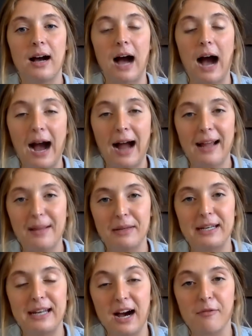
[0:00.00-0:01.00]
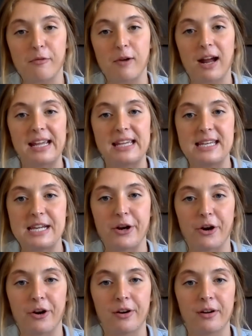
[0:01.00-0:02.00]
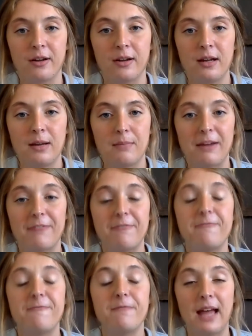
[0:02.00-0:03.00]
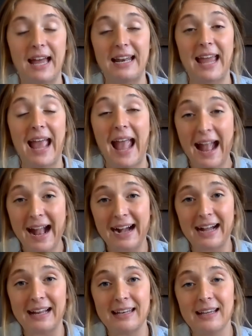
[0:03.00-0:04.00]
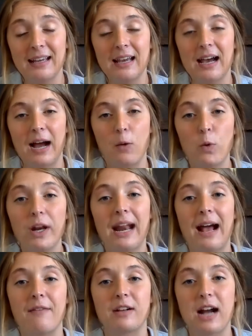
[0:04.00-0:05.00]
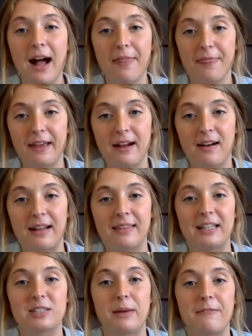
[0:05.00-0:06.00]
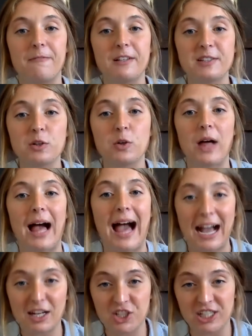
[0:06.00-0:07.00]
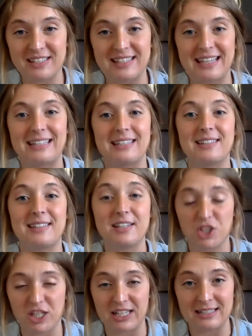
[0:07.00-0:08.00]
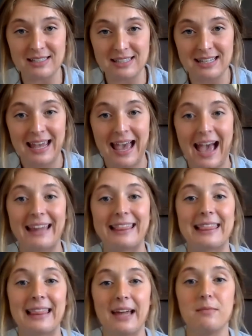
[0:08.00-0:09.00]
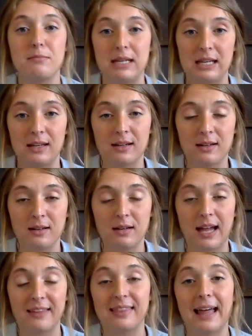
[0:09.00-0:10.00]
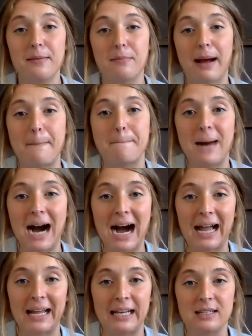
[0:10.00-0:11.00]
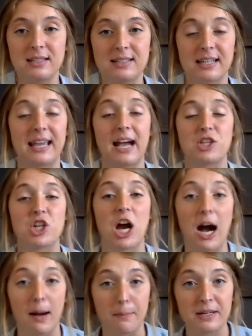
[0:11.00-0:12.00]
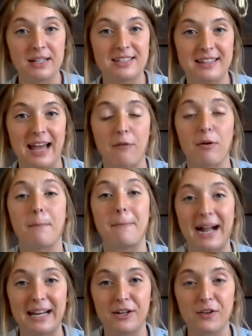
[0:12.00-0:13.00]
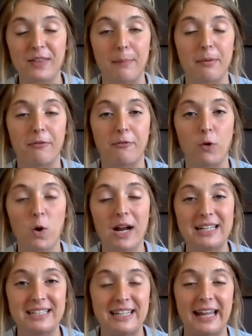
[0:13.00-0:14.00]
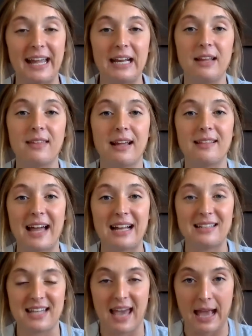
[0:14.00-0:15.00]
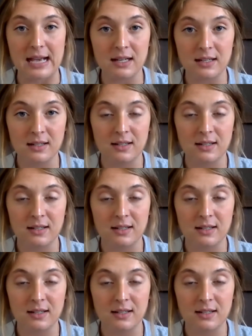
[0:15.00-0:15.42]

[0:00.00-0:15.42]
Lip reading: I am enough right here. And I wouldn't have got there unless my physical actions and decisions had led my mind to catch up to that reminder that before I did anything that day,